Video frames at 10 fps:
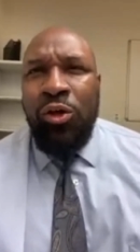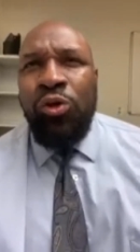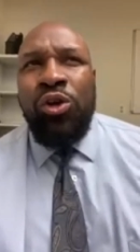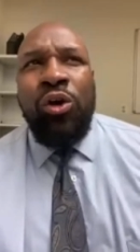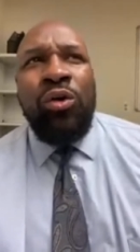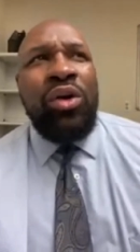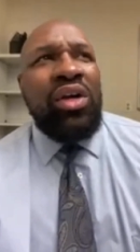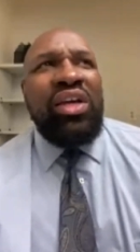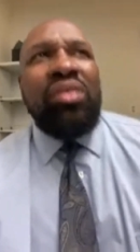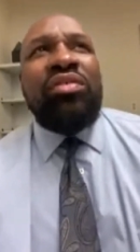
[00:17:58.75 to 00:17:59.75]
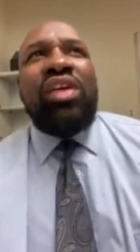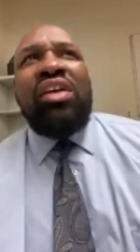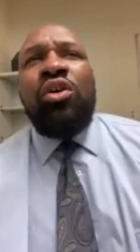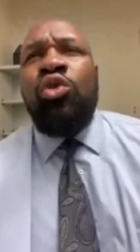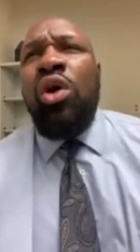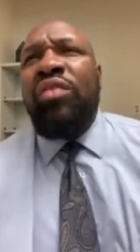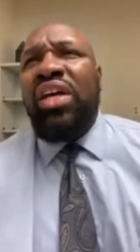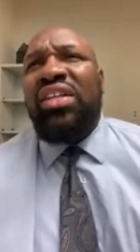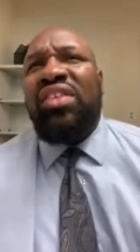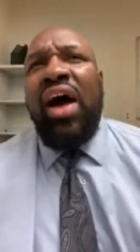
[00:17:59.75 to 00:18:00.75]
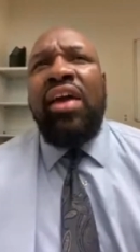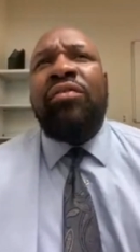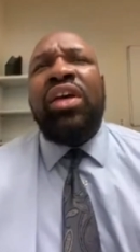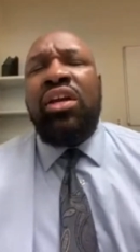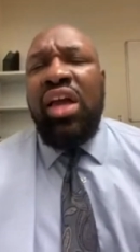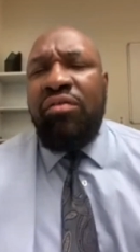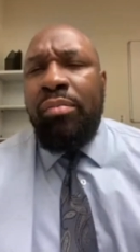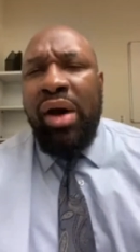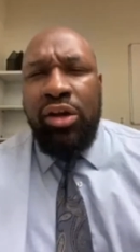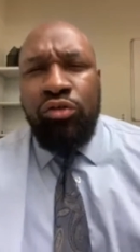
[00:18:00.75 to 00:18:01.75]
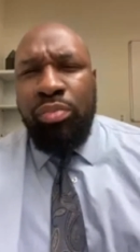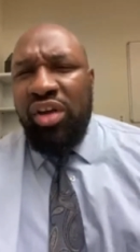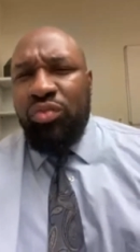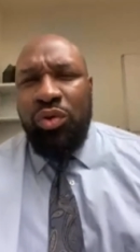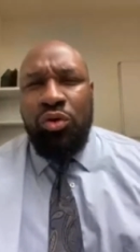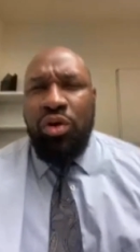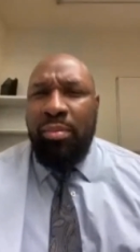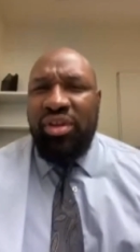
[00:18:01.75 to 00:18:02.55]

He was like, you ever get tired of getting everybody's best when you come